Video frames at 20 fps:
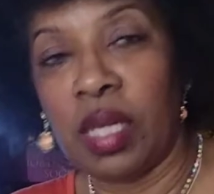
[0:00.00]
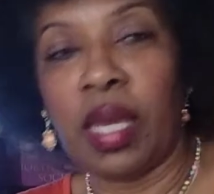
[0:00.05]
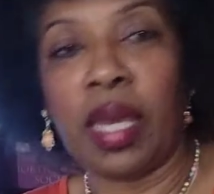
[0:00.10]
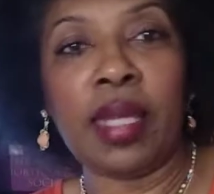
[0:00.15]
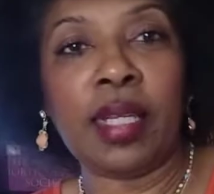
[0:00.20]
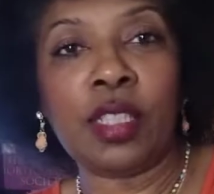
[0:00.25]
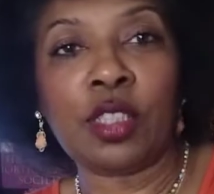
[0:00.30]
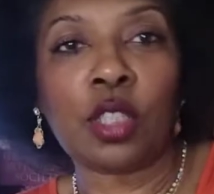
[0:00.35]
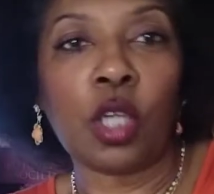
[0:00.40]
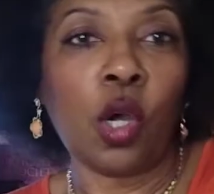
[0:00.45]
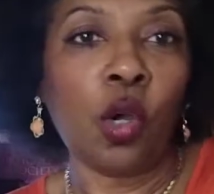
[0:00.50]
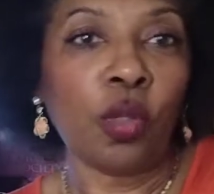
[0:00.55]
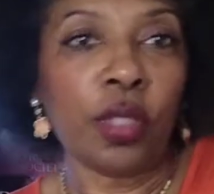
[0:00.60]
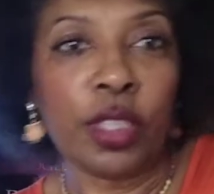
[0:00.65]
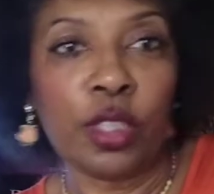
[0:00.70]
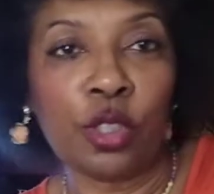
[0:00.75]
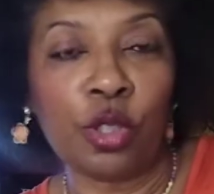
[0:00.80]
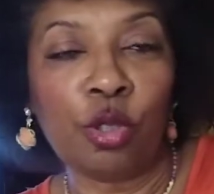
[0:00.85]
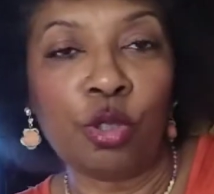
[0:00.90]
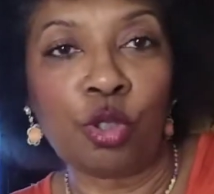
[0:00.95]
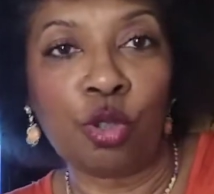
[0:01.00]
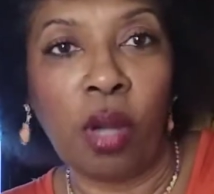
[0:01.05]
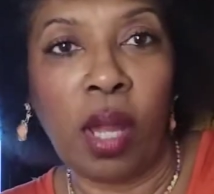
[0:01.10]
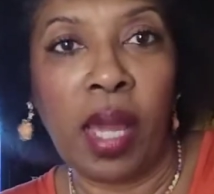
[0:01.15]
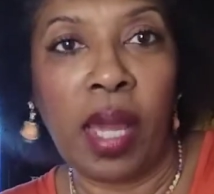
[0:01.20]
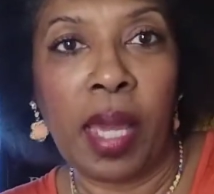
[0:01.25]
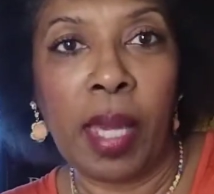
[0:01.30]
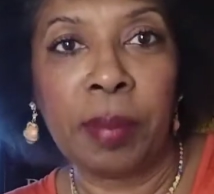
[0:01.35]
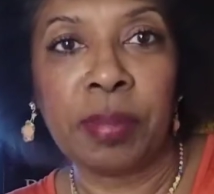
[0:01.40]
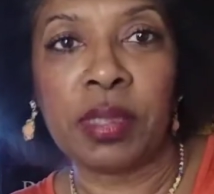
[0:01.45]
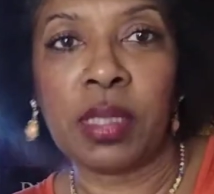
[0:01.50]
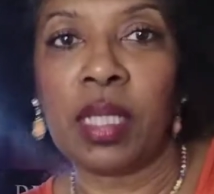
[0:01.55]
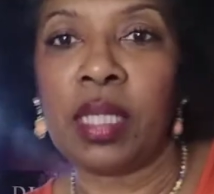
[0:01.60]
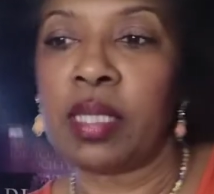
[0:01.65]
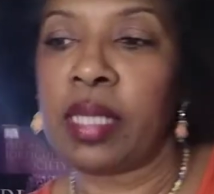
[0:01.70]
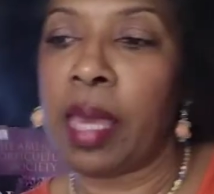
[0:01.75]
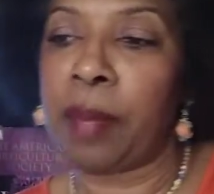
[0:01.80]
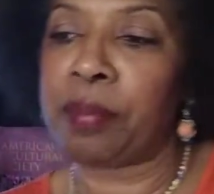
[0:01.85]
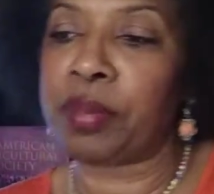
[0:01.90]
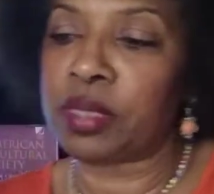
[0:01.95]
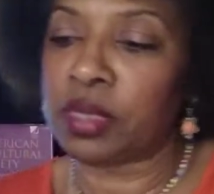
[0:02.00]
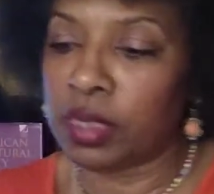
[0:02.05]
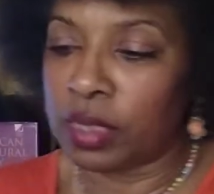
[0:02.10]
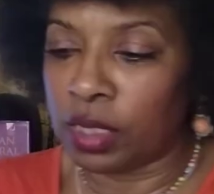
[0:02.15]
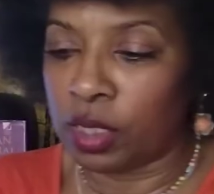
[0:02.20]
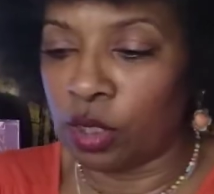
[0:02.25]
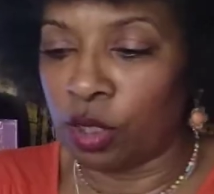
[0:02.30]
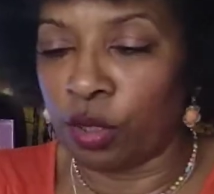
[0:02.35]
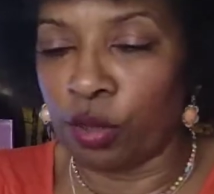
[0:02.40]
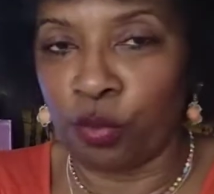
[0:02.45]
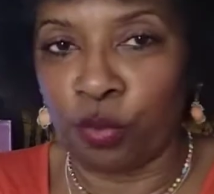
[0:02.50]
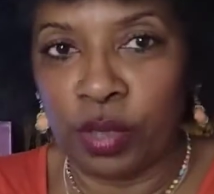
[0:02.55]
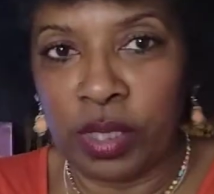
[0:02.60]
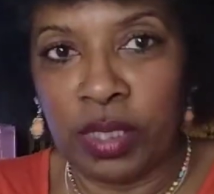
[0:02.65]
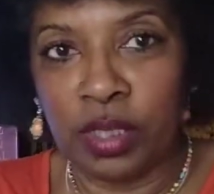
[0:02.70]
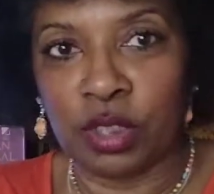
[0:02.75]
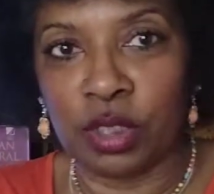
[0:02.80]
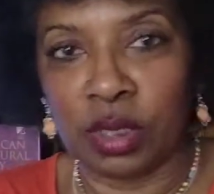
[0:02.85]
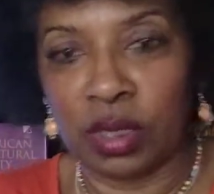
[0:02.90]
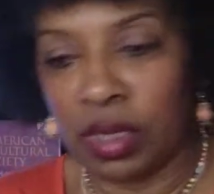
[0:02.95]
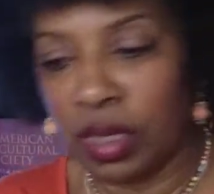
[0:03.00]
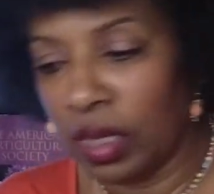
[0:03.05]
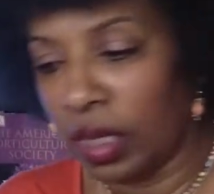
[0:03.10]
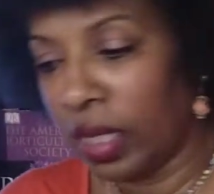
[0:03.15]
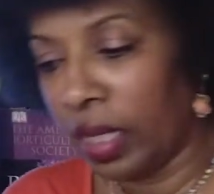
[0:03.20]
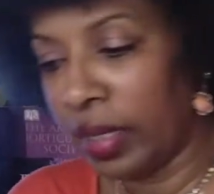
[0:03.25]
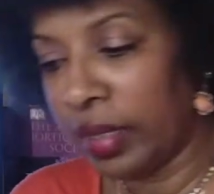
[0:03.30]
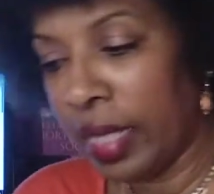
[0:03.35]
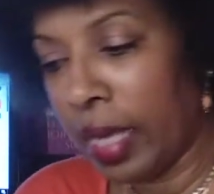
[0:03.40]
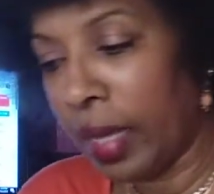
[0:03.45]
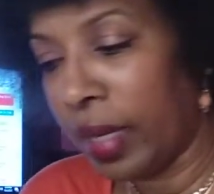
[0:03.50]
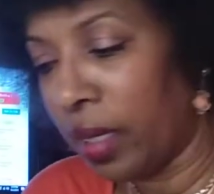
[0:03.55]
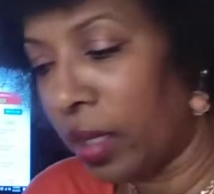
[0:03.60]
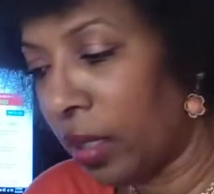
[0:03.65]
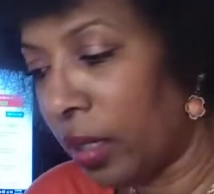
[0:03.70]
And it's only two tribes in that particular region. In that